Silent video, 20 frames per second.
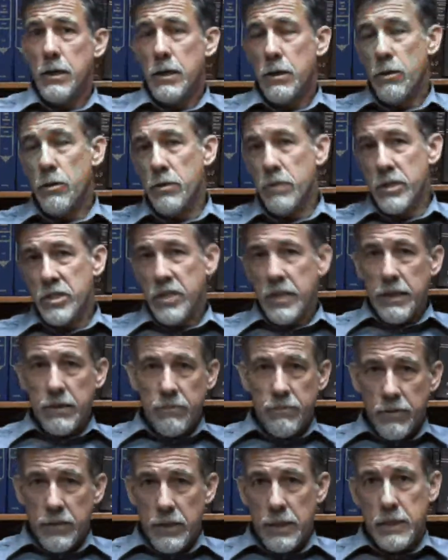who is
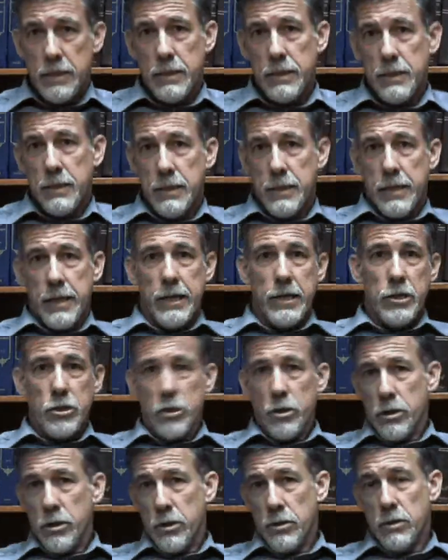infinite and
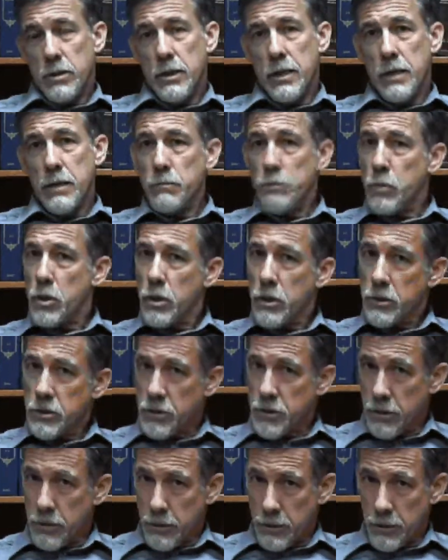eternal and
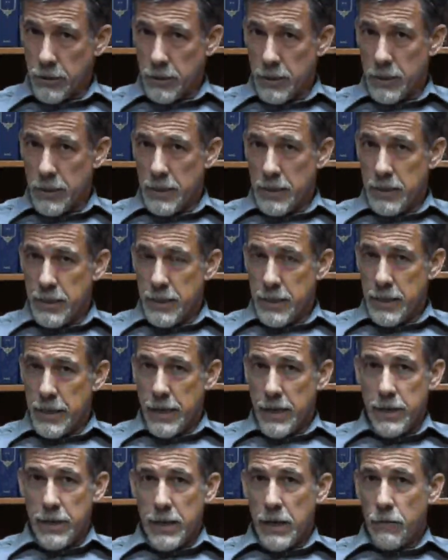personal,
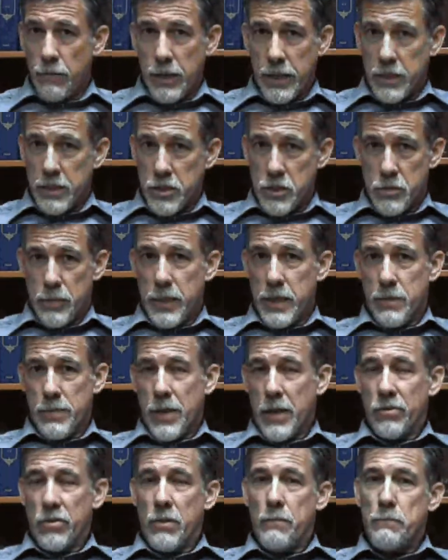and yet we can speak
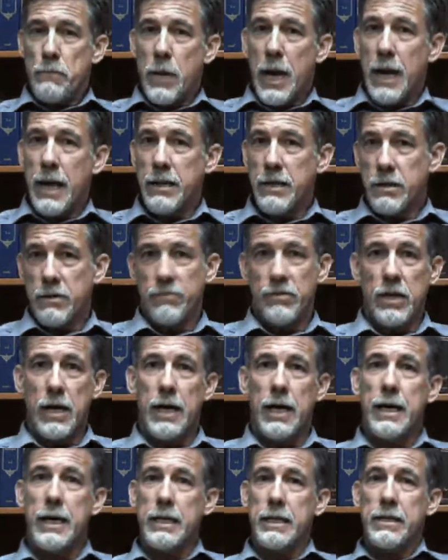about the mind of
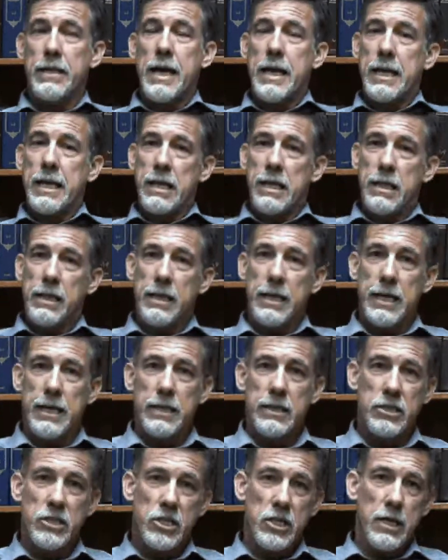God and that He
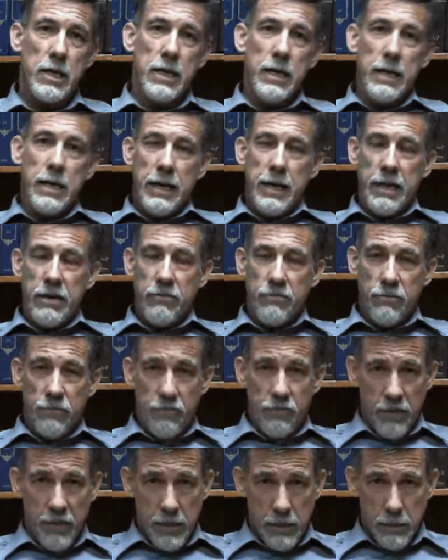thinks, He
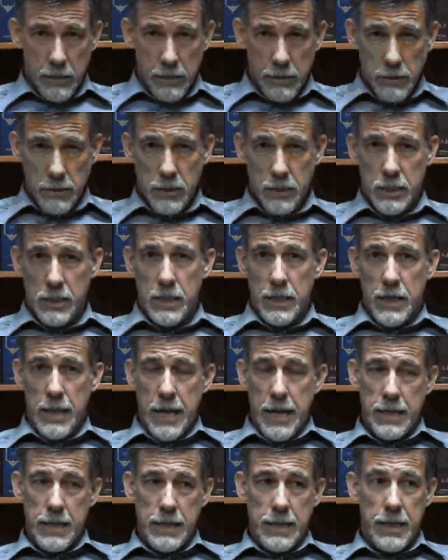feels,
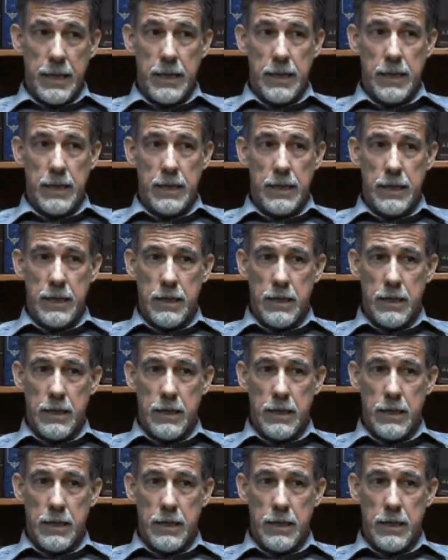and He